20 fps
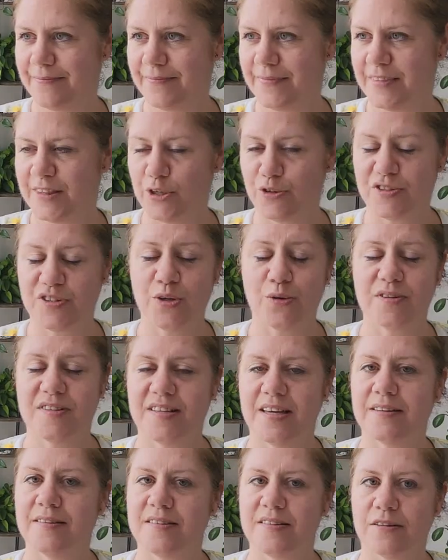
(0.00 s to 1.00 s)
There's no
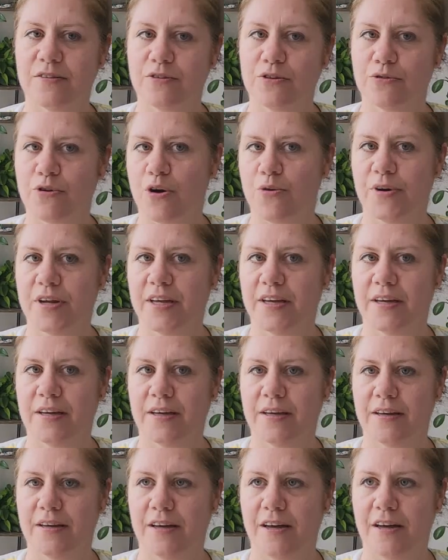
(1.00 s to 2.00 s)
sense in
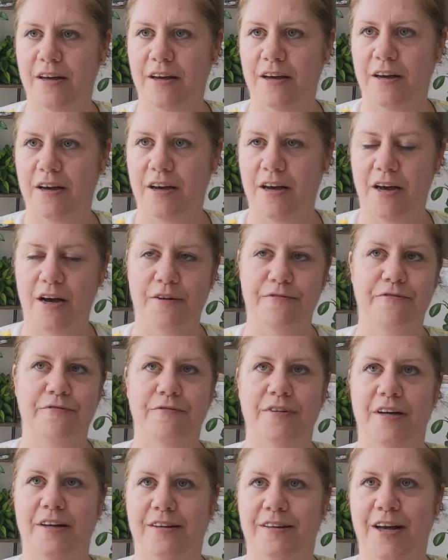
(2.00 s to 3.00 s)
growing
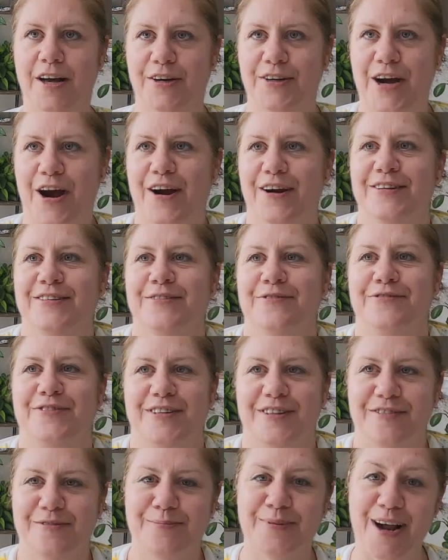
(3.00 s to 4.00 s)
a garden
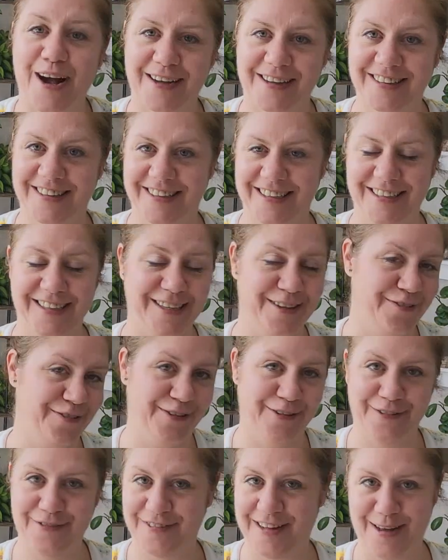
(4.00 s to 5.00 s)
full of broccoli if
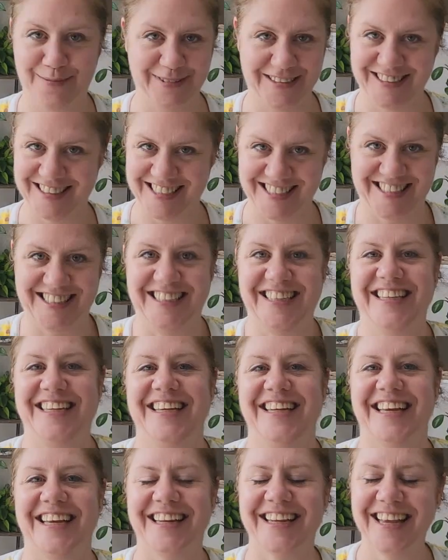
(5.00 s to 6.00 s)
your family doesn't
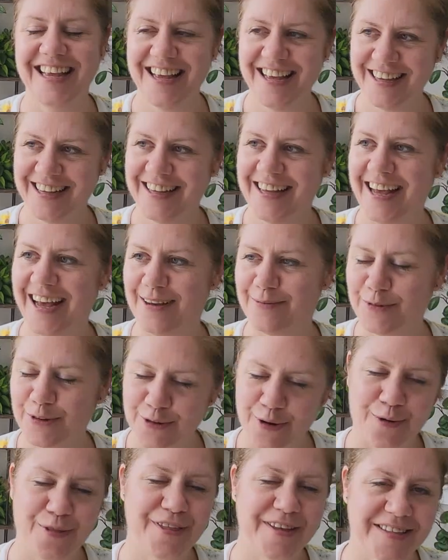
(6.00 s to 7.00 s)
eat it.
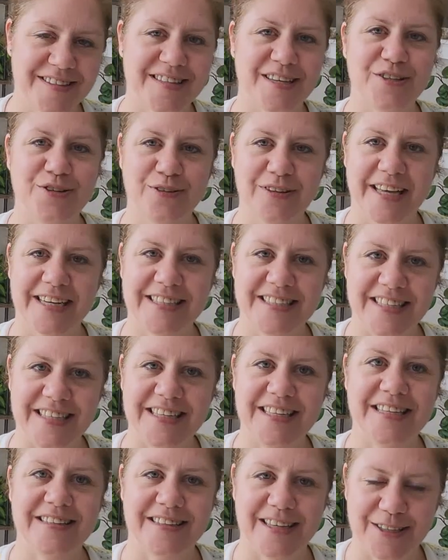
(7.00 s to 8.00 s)
Grow things that you like to
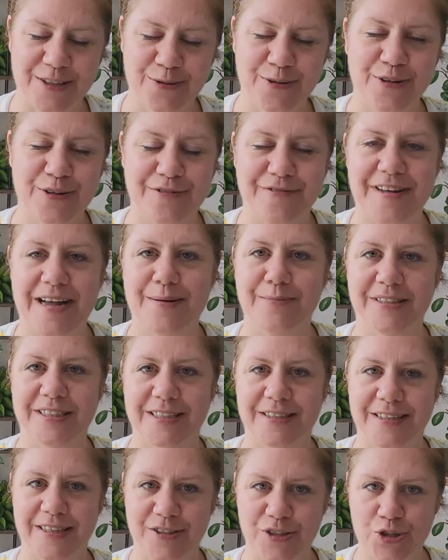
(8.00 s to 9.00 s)
eat, that you and your family
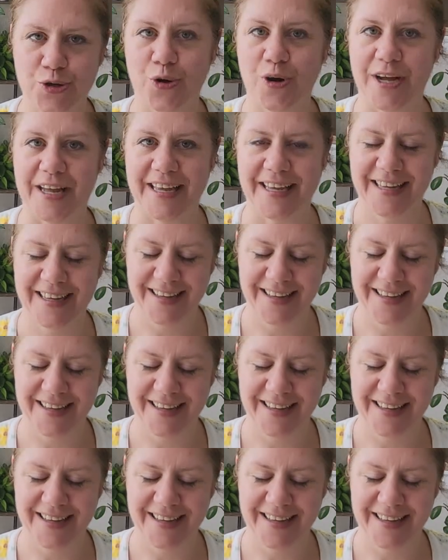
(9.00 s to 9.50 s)
enjoy.